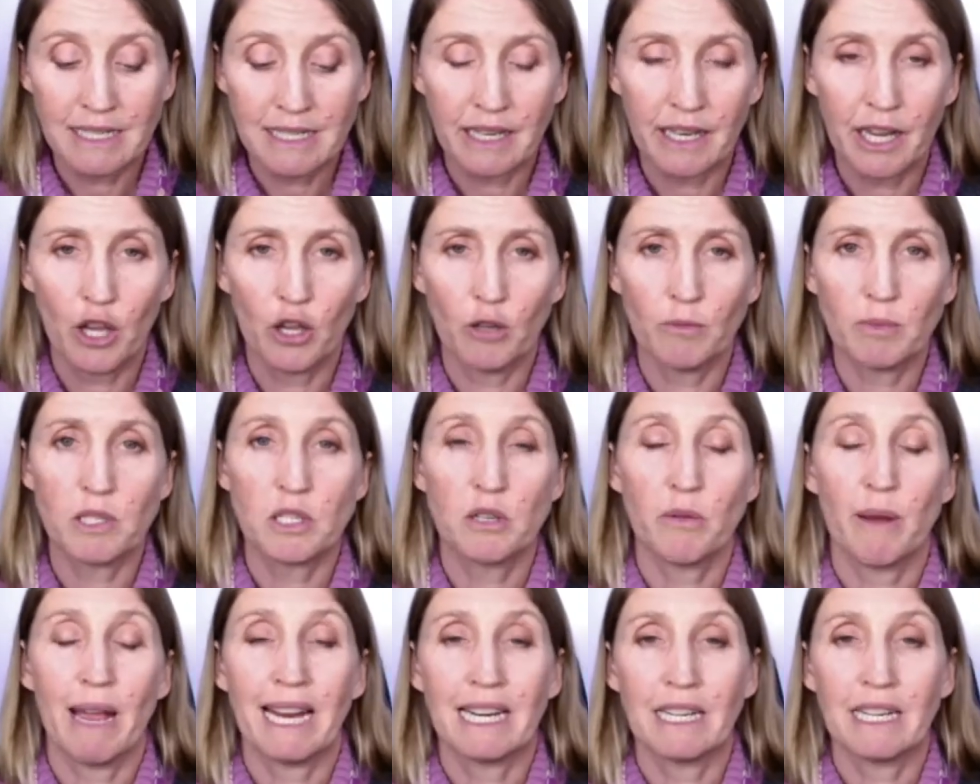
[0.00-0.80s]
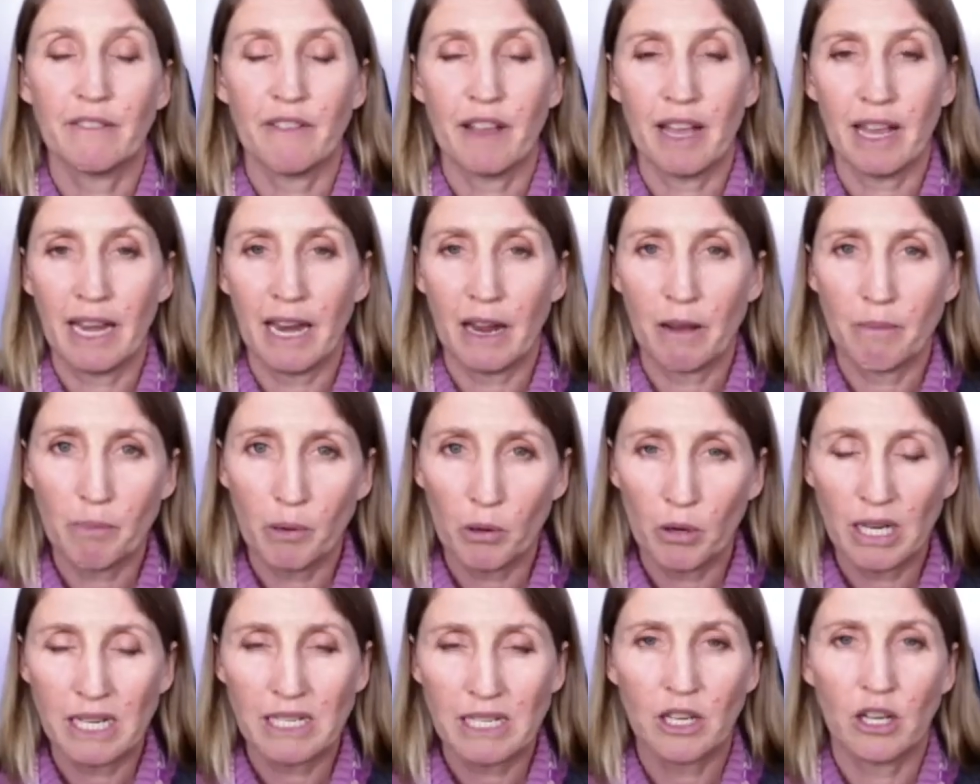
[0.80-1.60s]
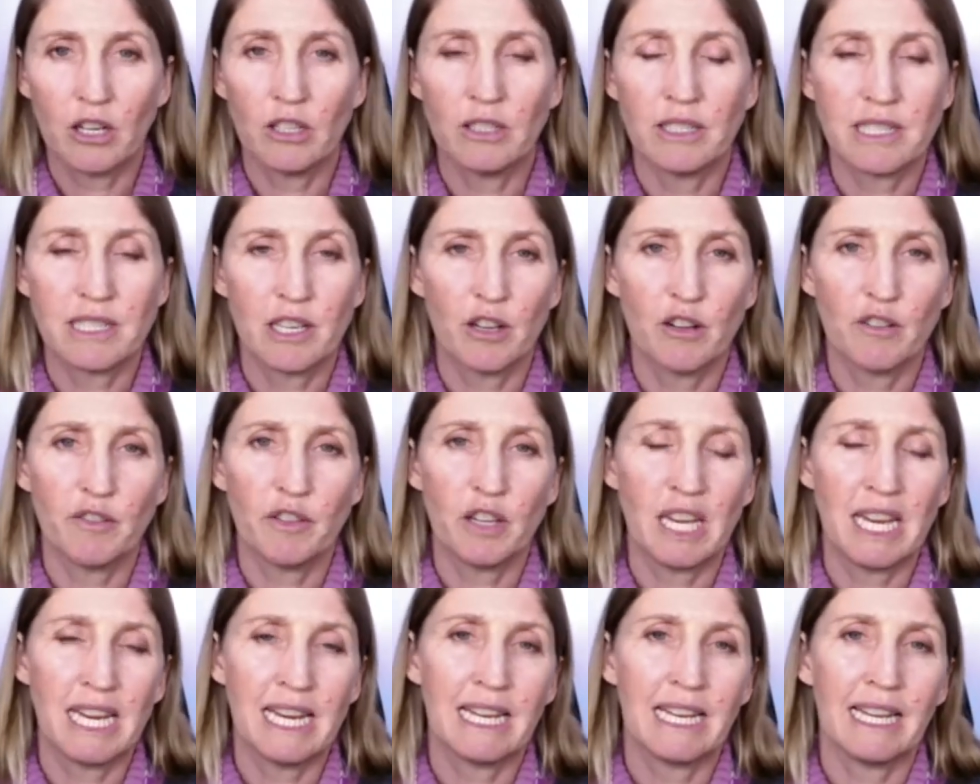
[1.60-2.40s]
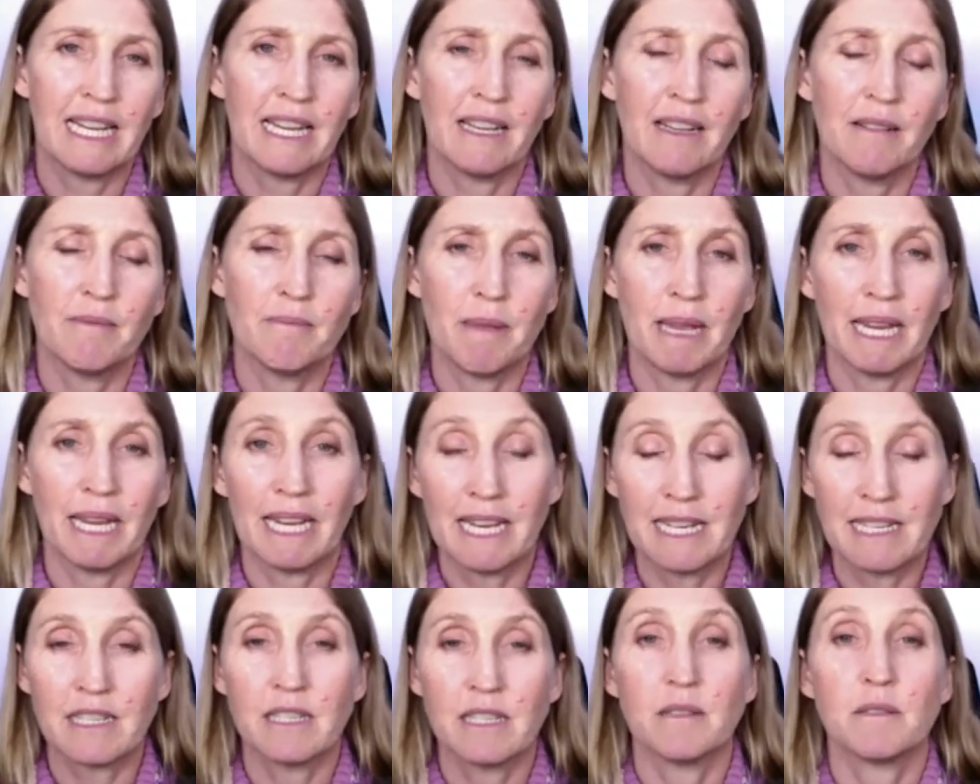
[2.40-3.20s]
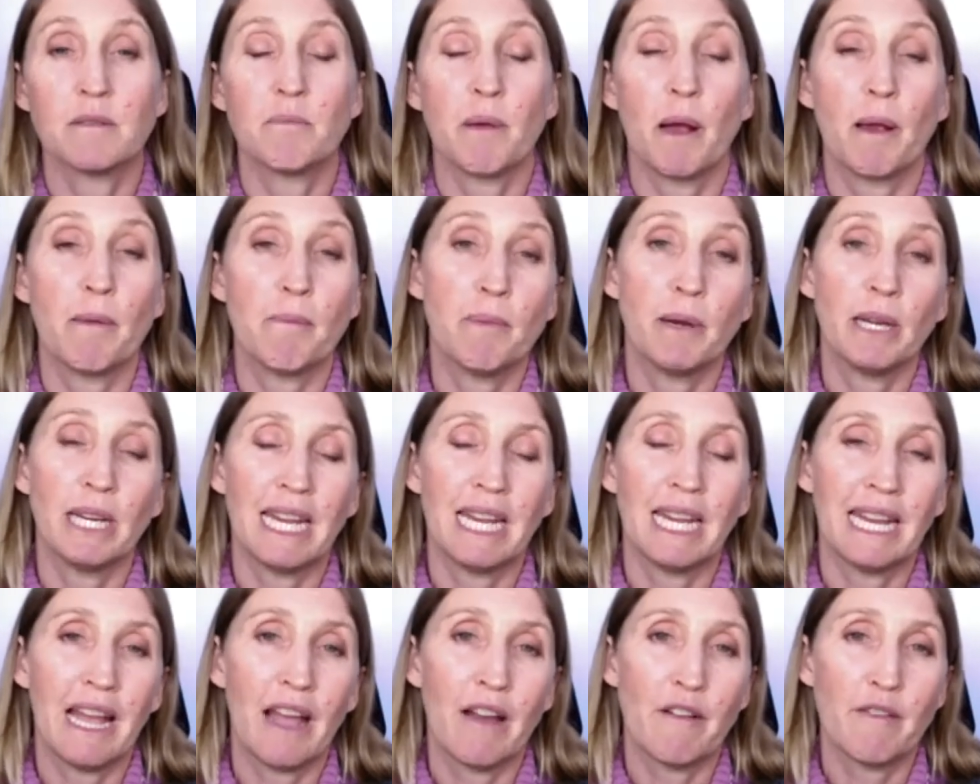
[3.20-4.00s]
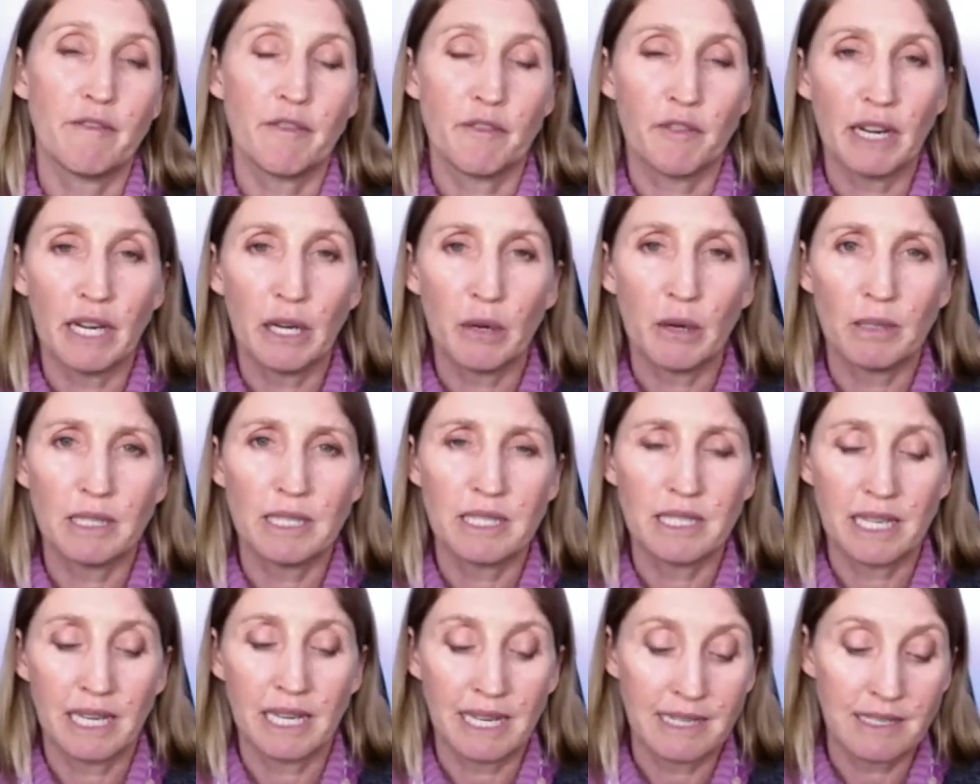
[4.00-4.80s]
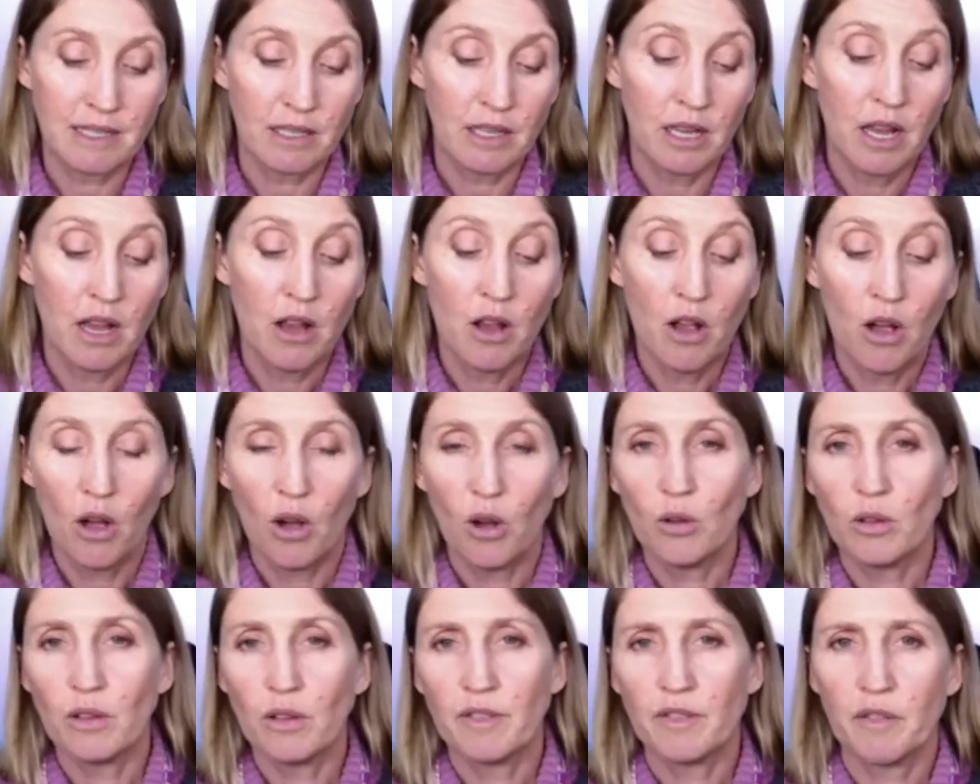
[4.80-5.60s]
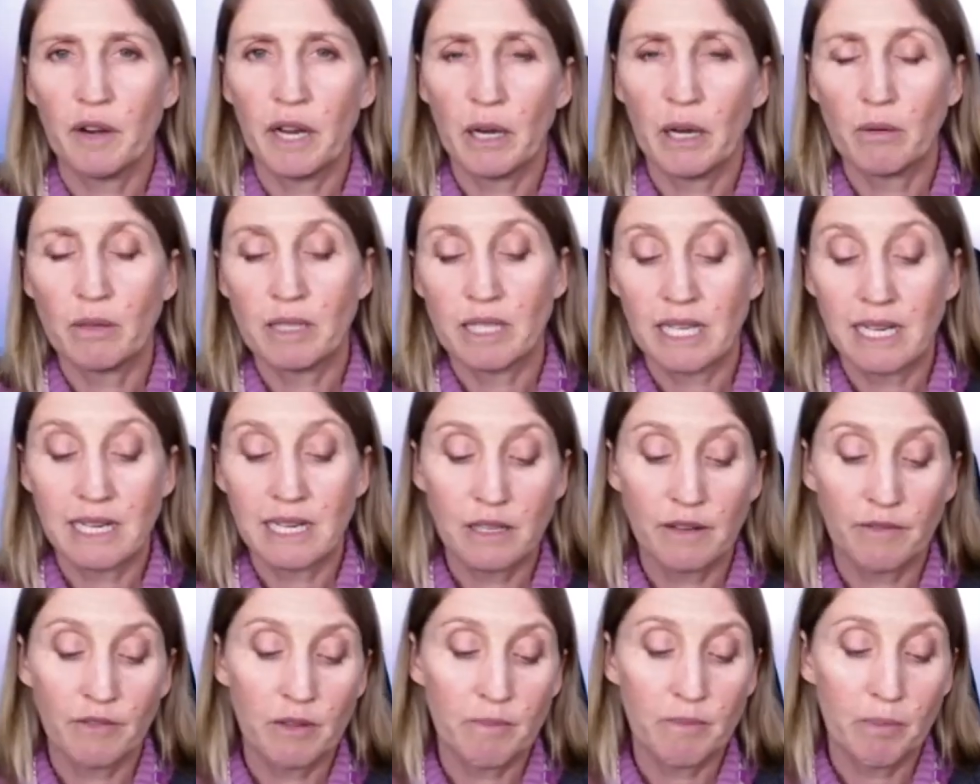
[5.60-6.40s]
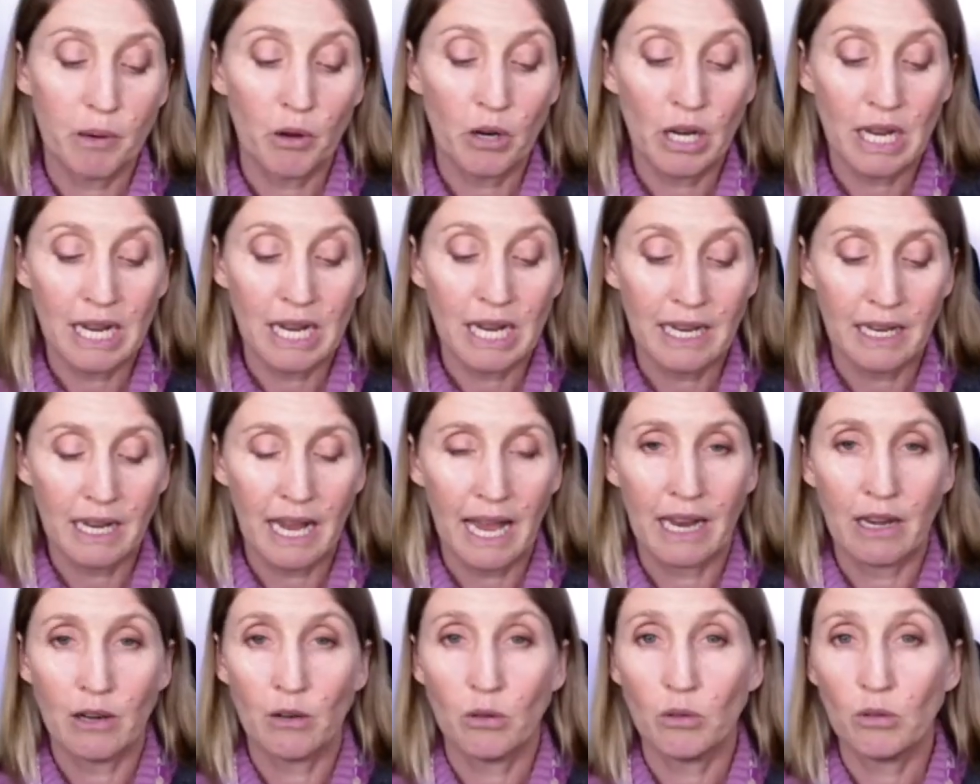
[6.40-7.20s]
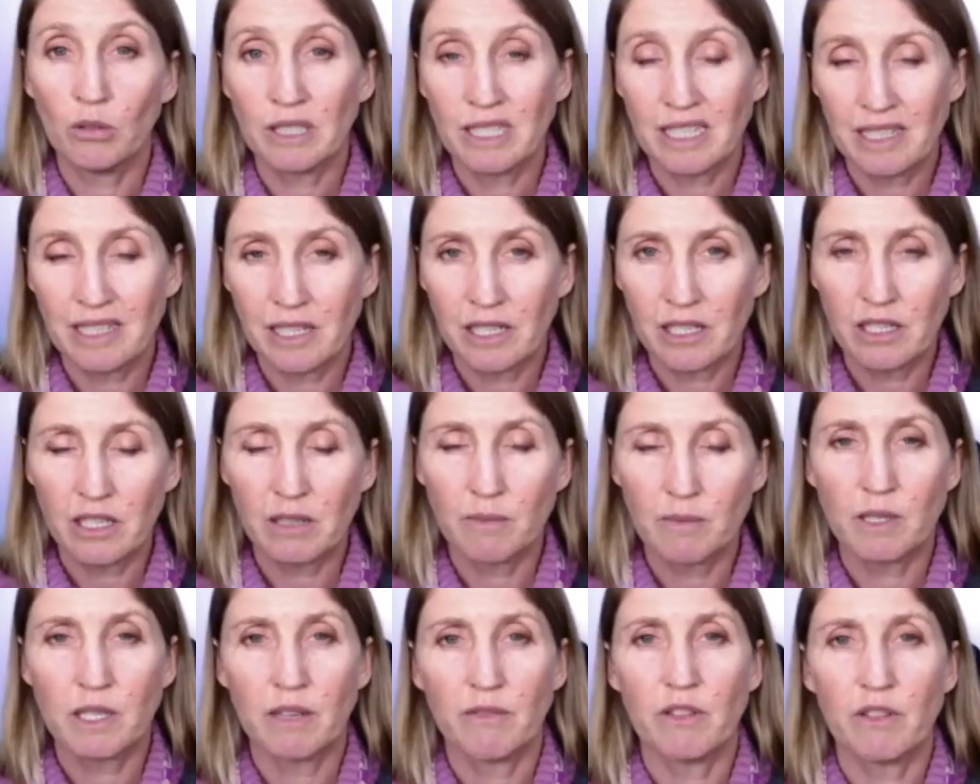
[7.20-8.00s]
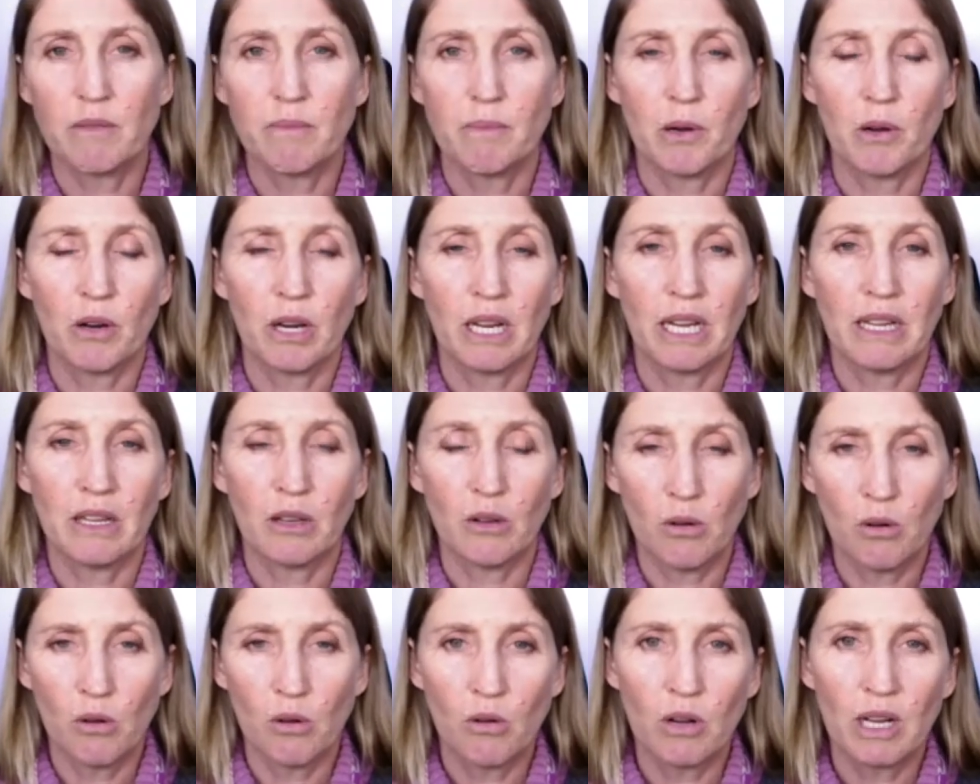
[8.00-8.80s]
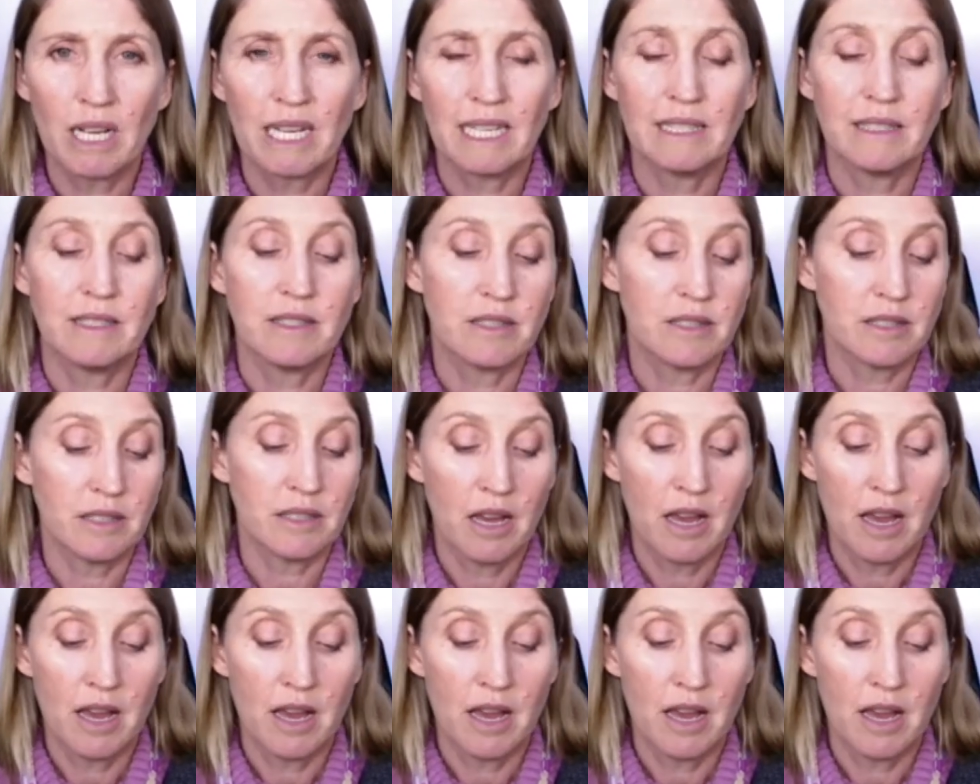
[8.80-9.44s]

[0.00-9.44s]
It helps to activate our body's own self-healing mechanisms by bringing our frequencies, all the frequencies of the body and all the systems of the body, the organs,